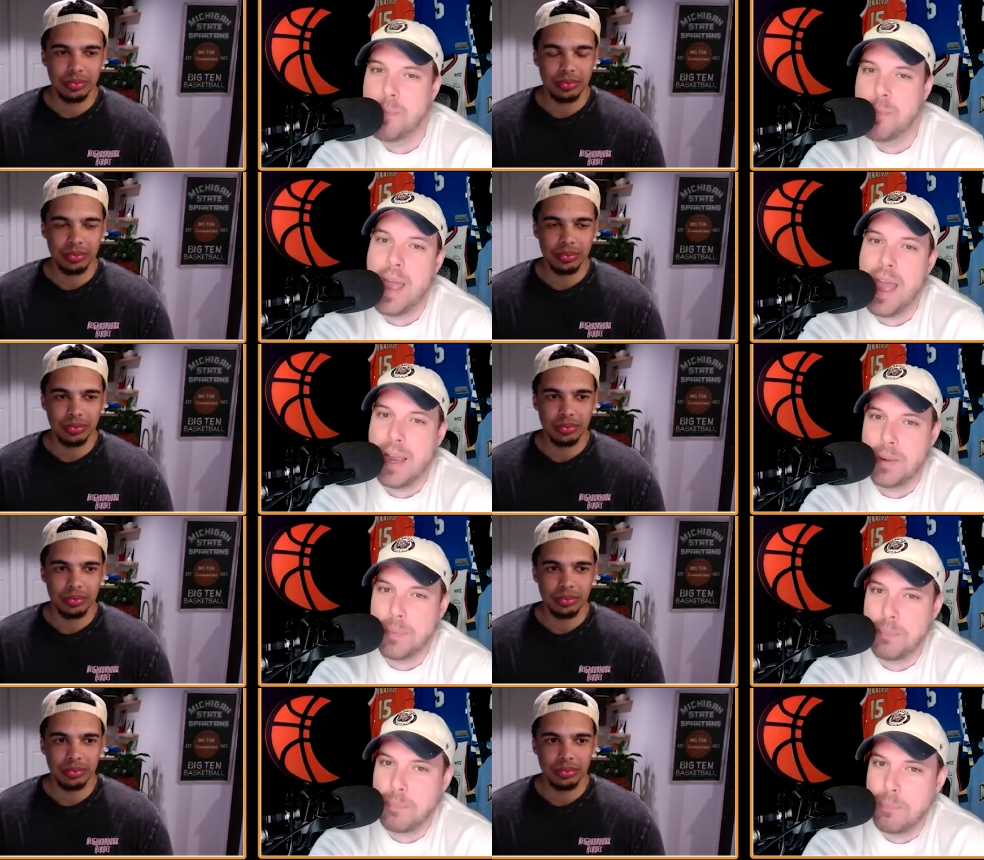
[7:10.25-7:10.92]

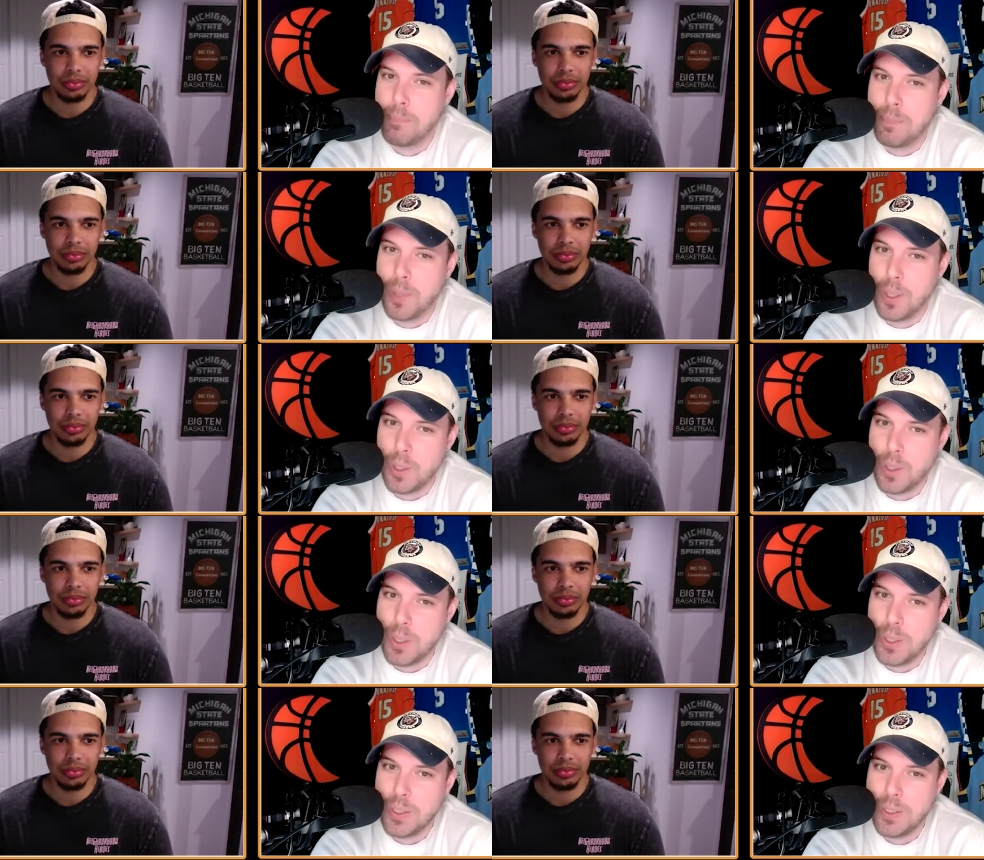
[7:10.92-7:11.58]
Speaker 1: back
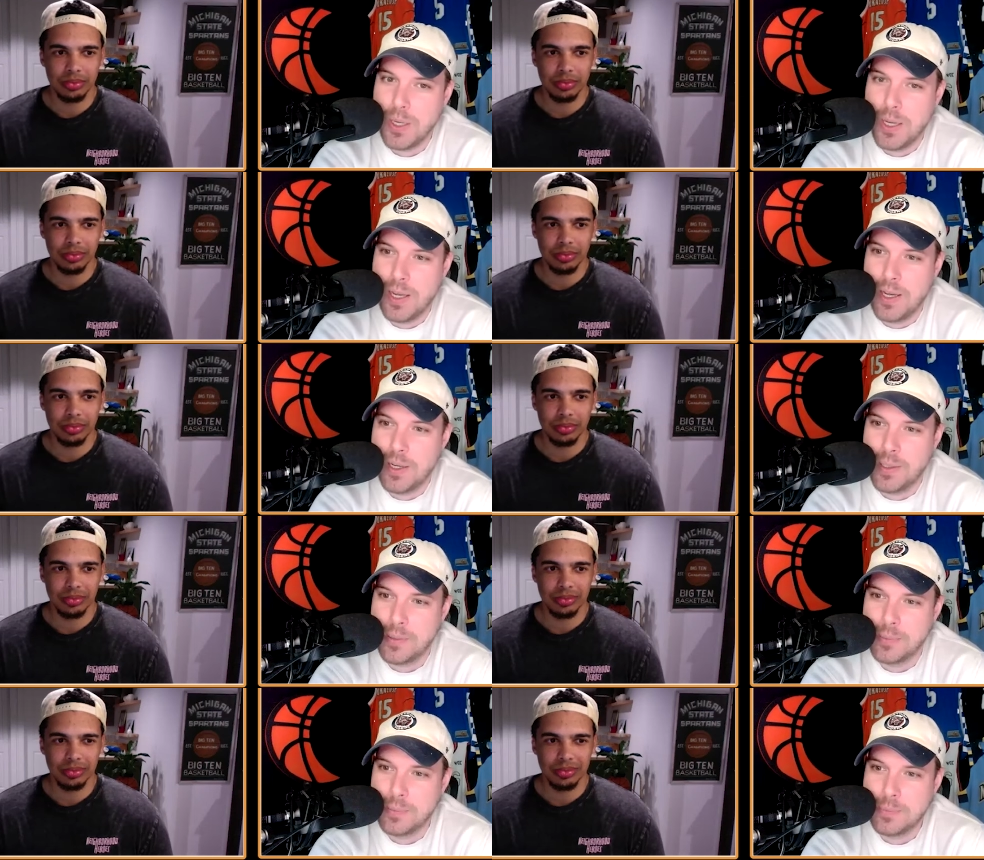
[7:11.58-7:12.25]
burner.
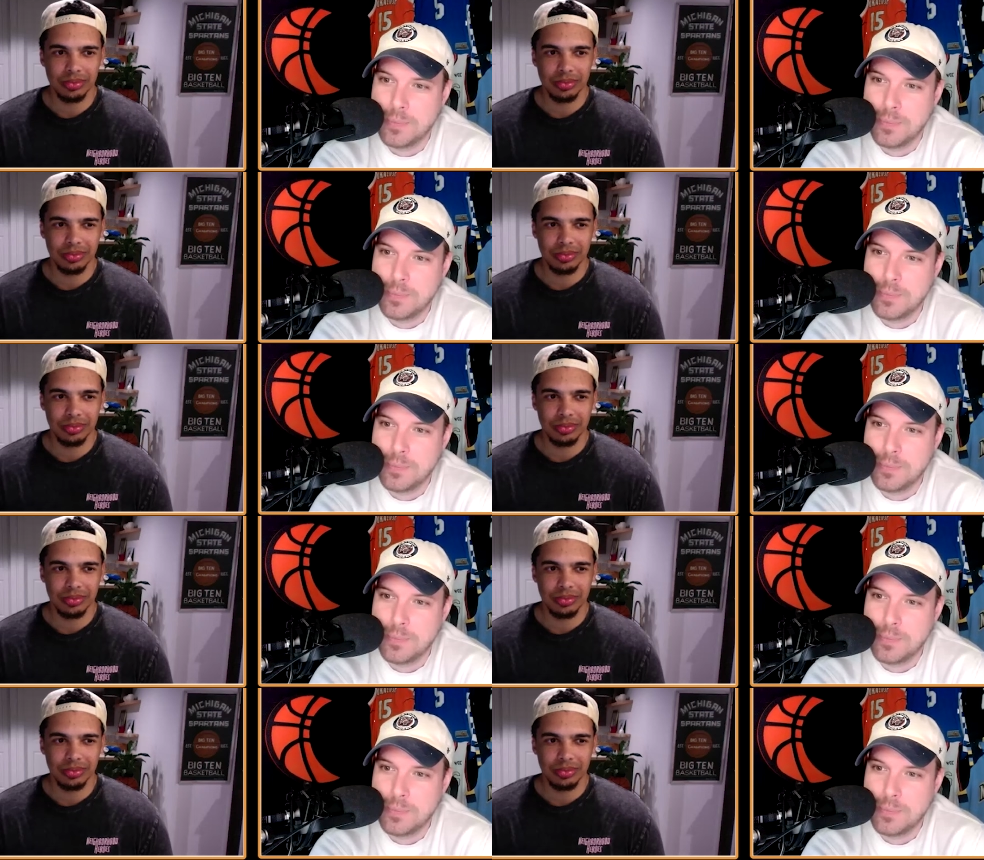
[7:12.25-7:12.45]
Um.